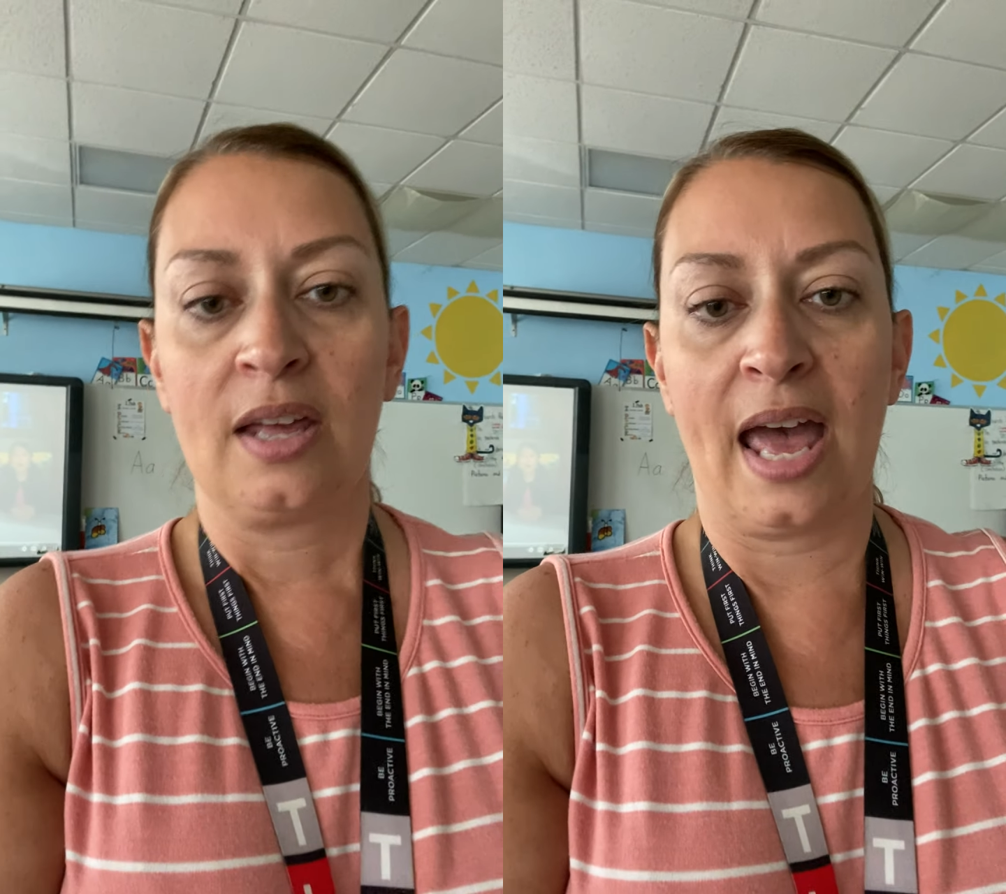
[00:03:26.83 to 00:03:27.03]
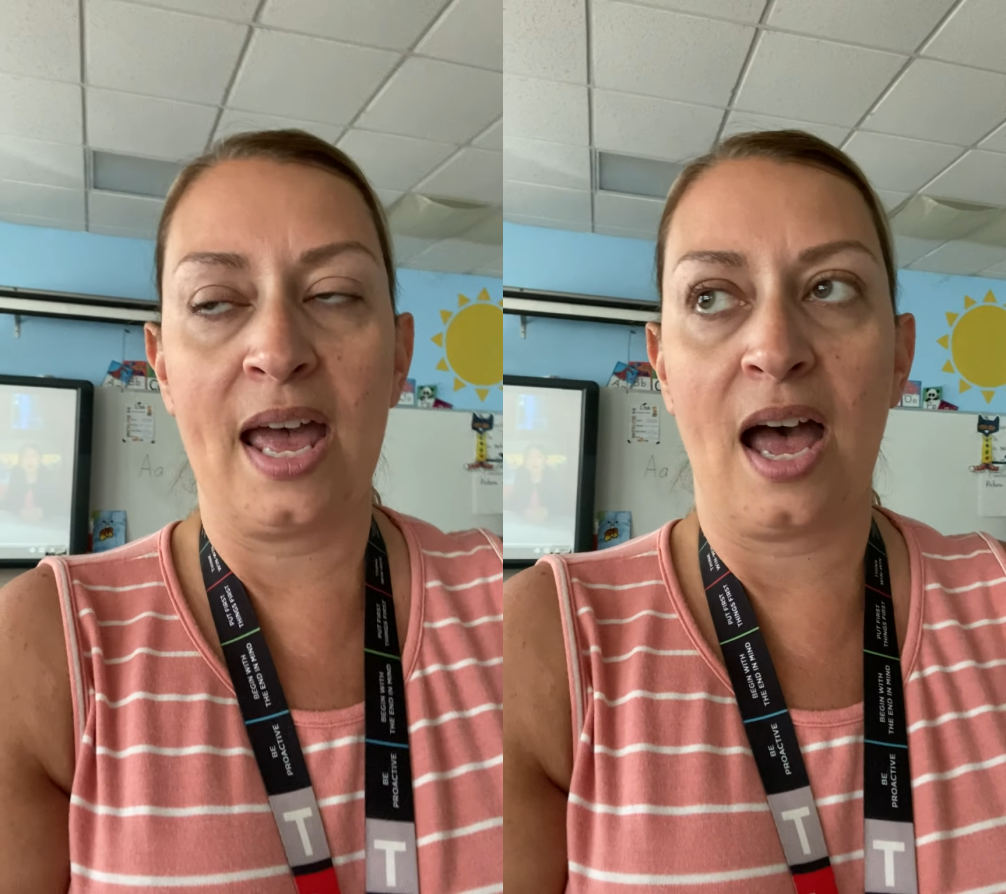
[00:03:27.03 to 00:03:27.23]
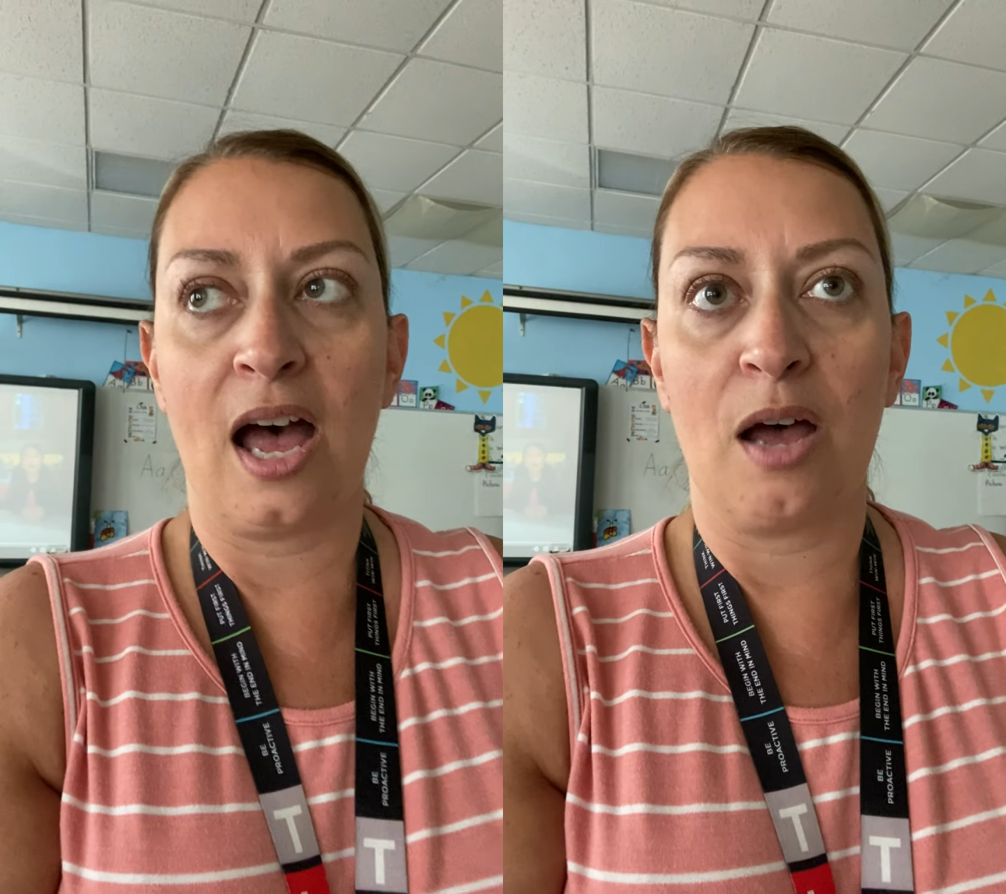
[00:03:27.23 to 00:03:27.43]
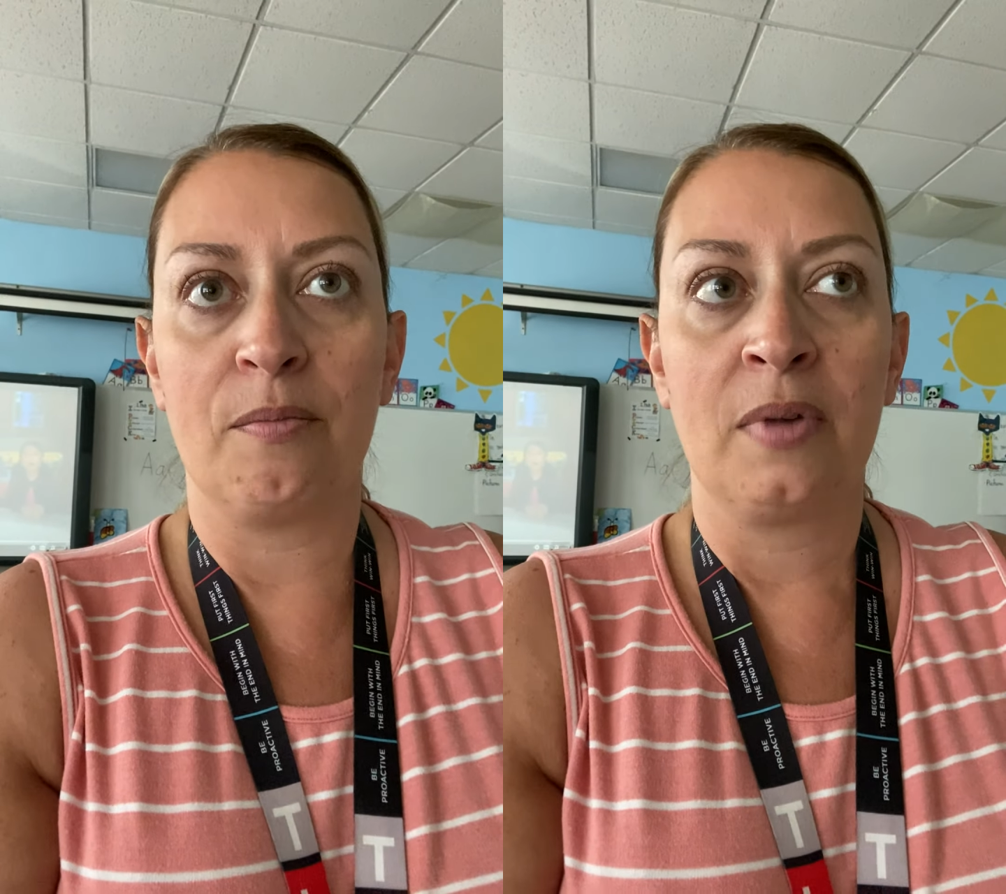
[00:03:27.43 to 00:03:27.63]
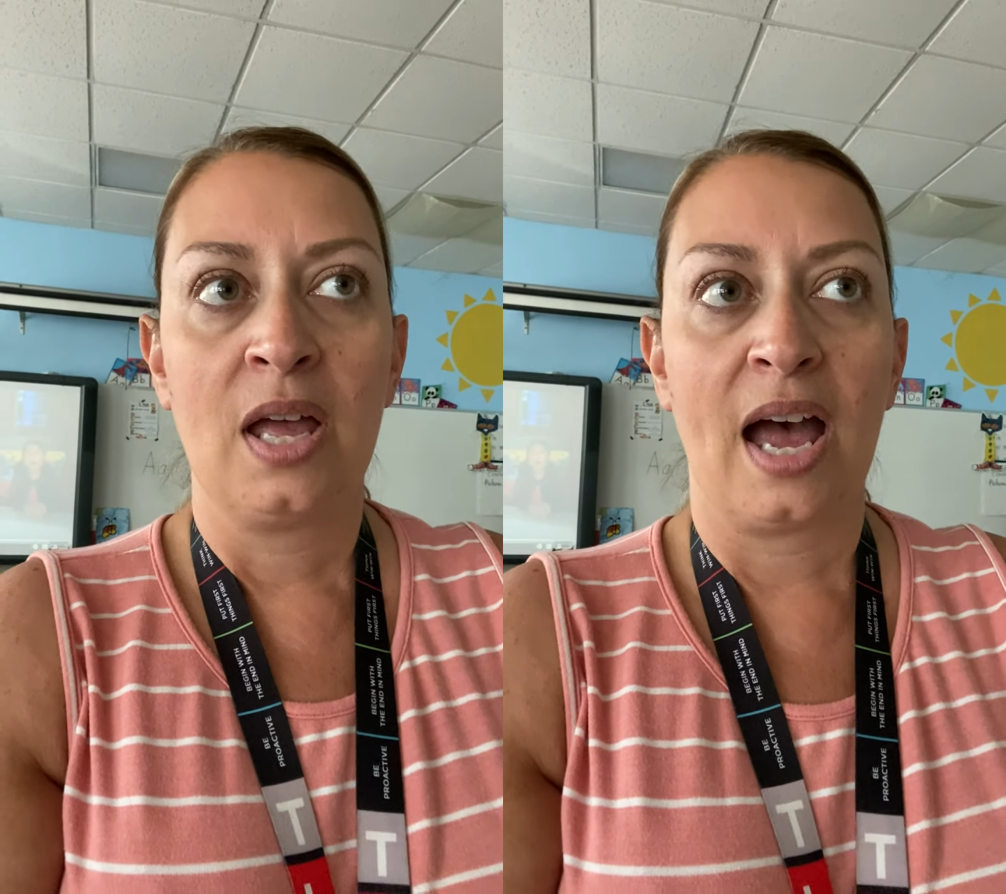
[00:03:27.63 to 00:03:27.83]
Okay,
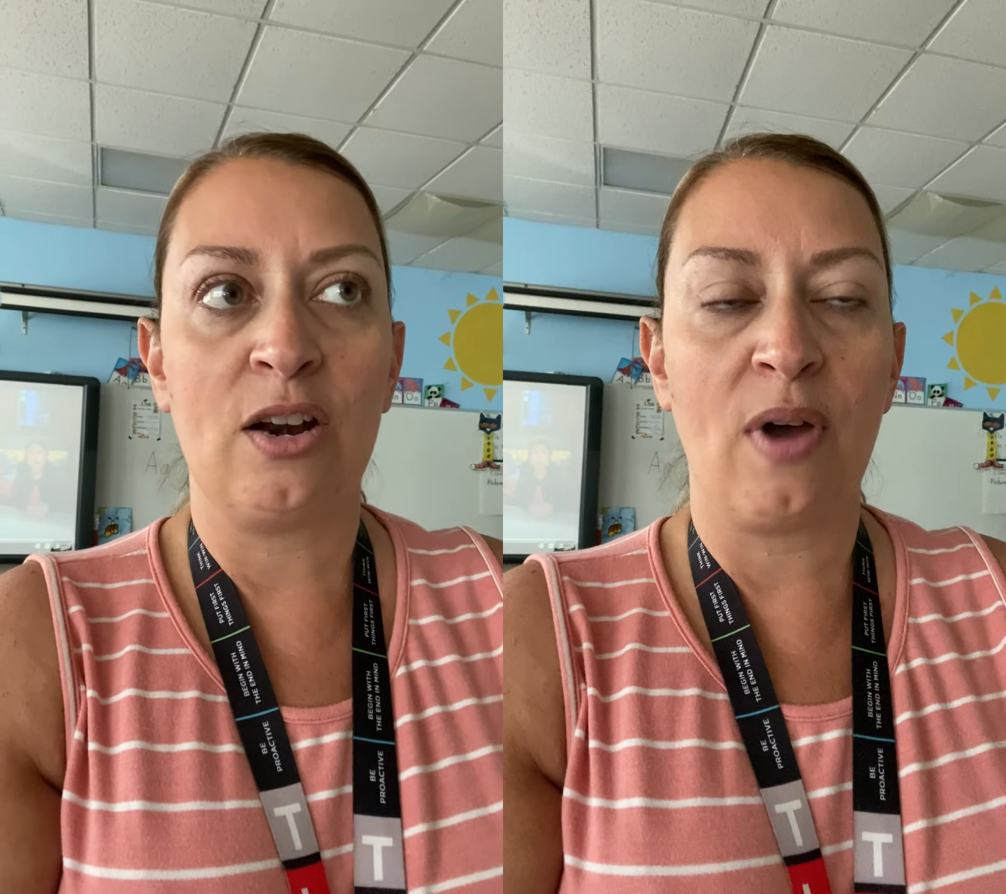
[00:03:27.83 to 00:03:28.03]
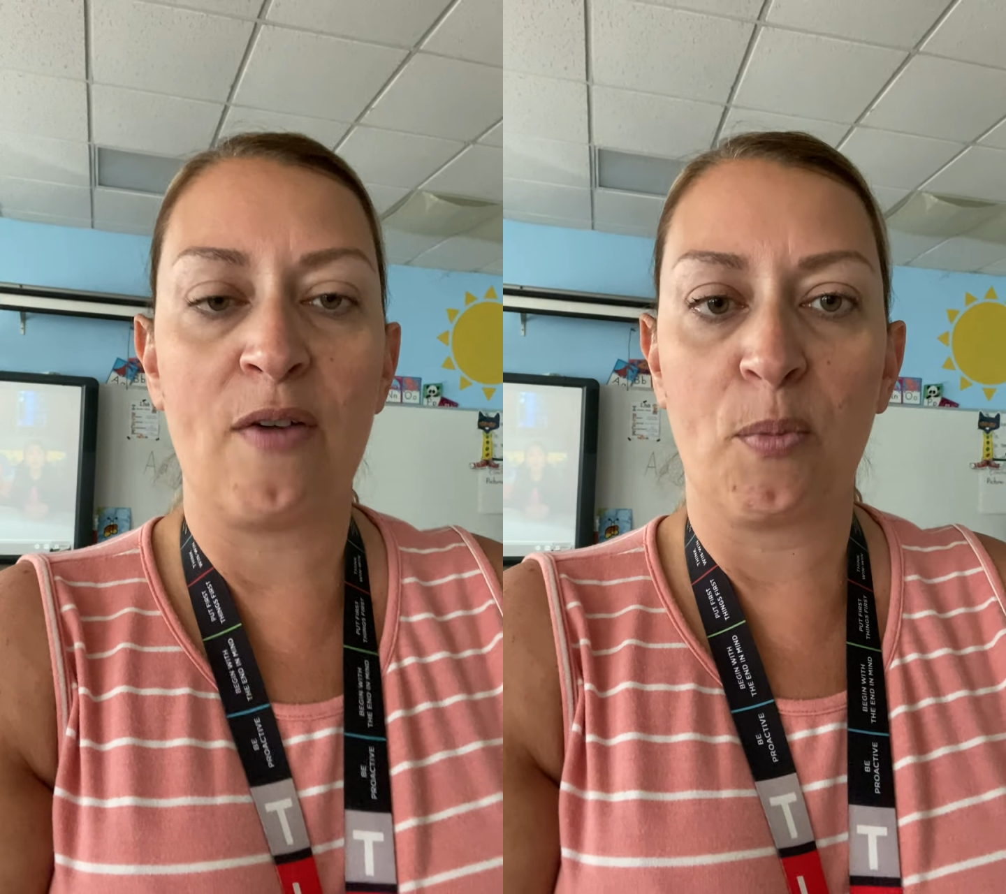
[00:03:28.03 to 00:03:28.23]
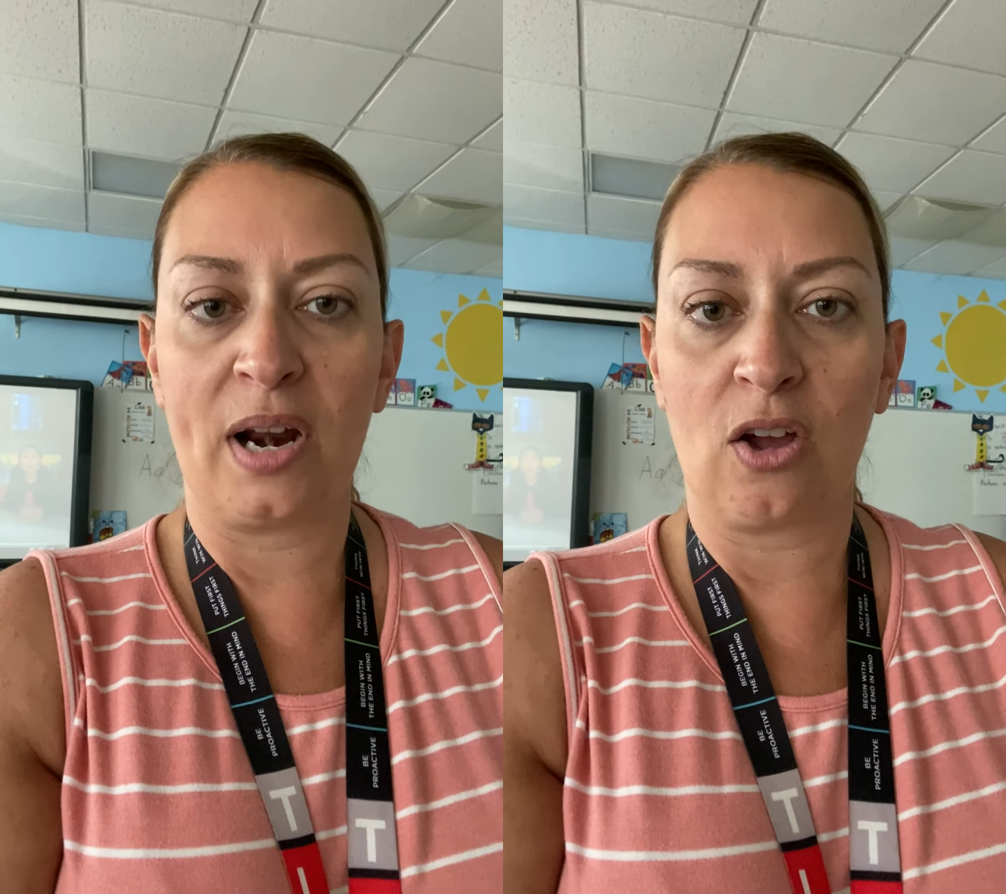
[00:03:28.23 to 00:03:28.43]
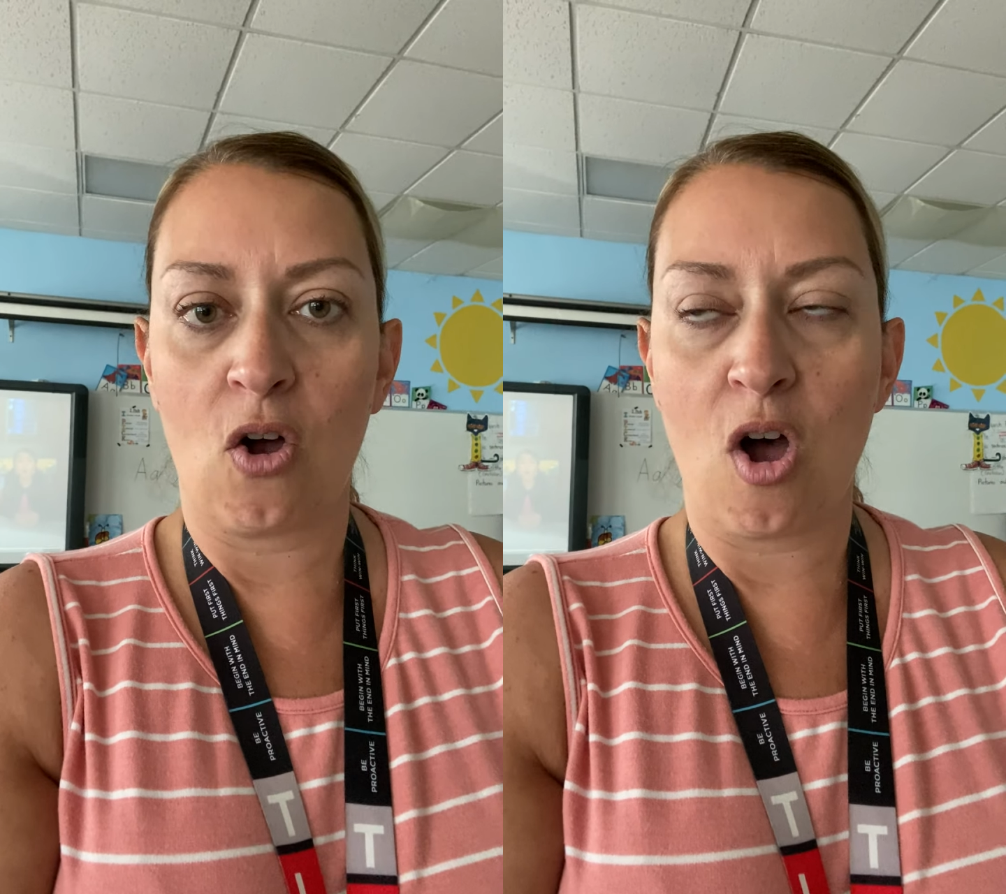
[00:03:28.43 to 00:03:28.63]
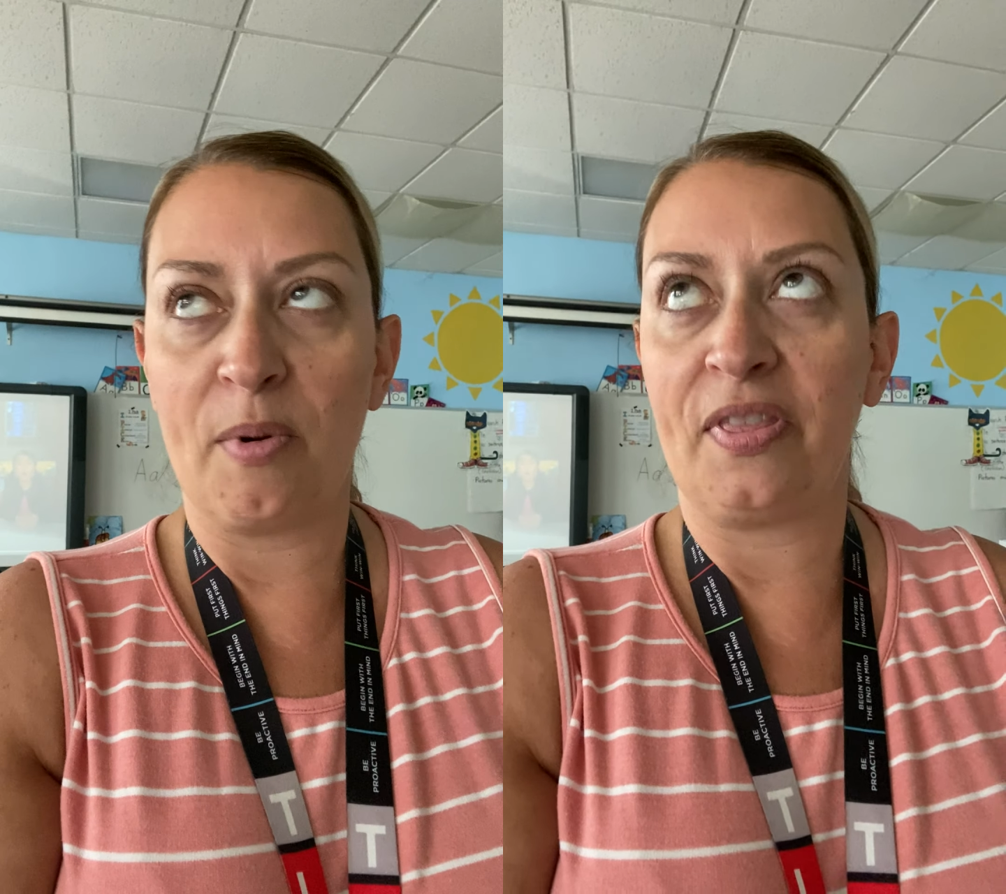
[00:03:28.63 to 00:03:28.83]
I don't ever want to
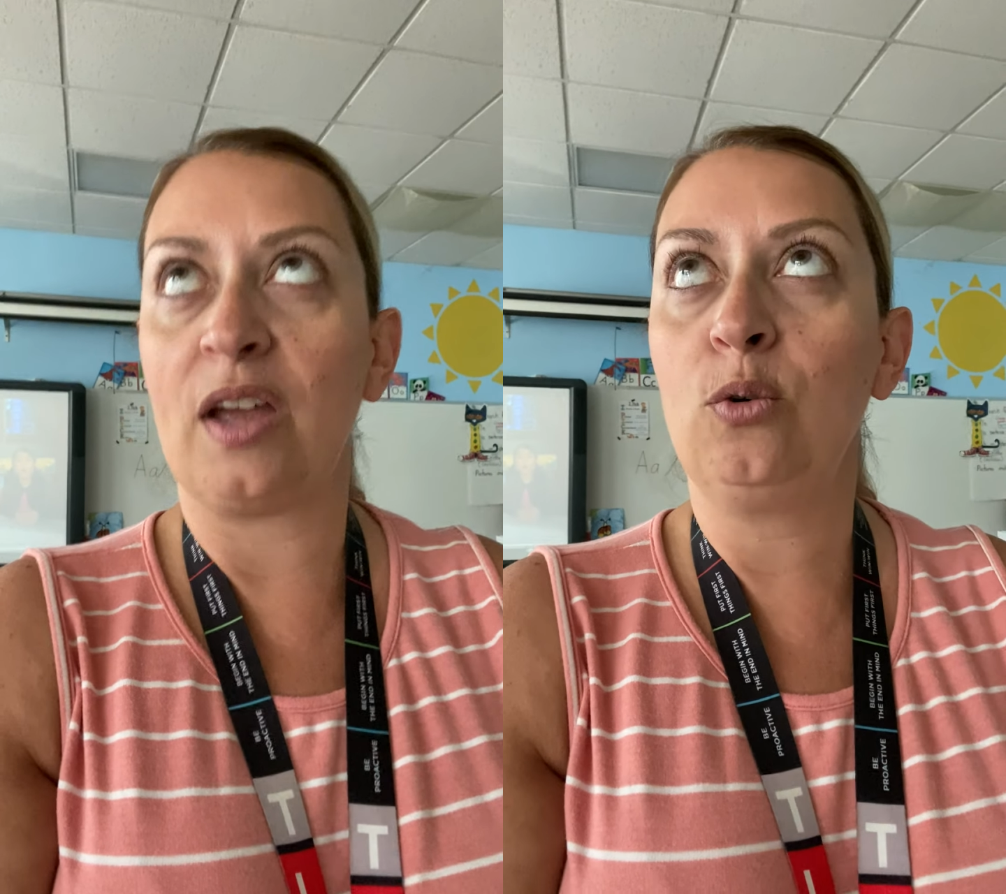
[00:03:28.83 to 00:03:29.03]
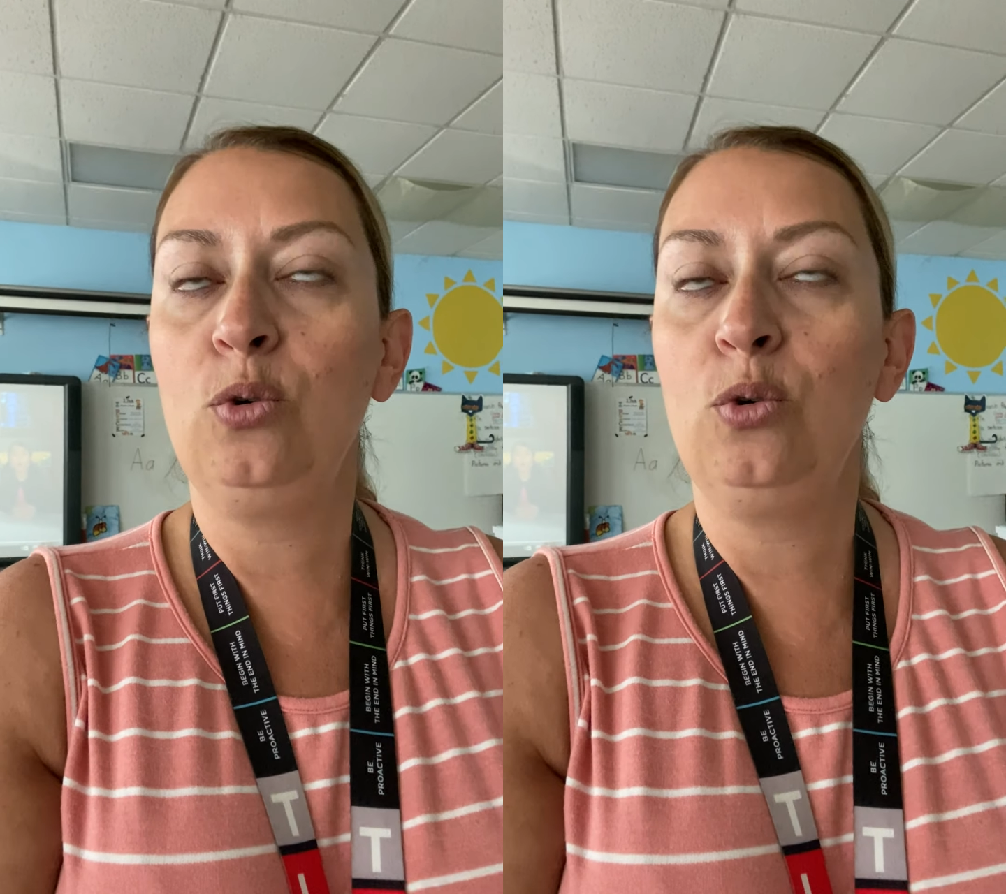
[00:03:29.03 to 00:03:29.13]
go home and think,